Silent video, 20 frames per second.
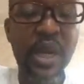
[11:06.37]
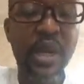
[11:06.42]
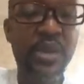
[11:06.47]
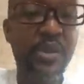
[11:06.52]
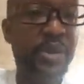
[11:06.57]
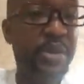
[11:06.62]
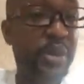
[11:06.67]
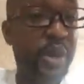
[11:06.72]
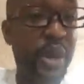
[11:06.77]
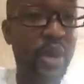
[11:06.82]

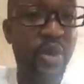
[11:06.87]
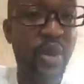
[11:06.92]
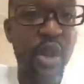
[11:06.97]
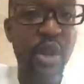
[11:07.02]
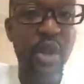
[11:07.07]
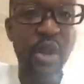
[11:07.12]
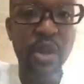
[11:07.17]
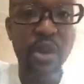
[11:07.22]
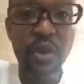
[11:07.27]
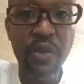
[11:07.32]
Because people are
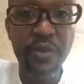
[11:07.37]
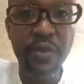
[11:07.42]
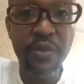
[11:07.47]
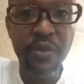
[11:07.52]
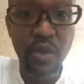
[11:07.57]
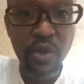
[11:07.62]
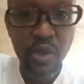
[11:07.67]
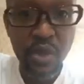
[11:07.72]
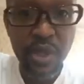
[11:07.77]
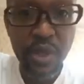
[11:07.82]
growing their own
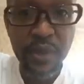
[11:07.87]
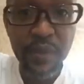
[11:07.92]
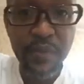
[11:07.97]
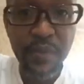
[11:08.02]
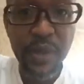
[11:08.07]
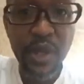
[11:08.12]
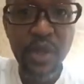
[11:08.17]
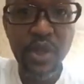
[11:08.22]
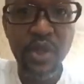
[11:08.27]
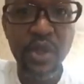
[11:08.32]
food,
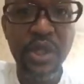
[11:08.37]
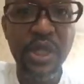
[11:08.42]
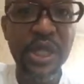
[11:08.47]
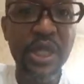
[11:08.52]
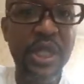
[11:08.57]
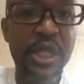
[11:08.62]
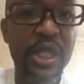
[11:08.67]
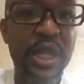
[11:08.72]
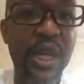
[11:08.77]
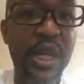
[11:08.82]
so
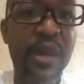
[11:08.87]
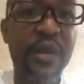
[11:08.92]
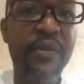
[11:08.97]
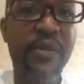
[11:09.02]
teach